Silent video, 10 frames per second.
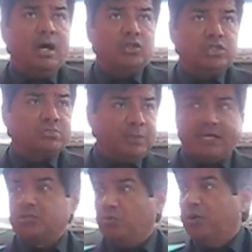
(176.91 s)
Just
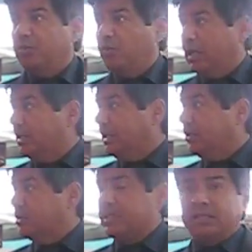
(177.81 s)
because we're
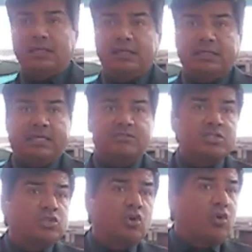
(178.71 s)
Latinos, and it gives
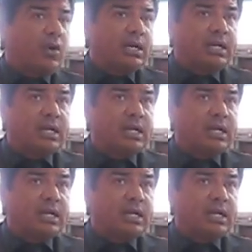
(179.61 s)
us no credit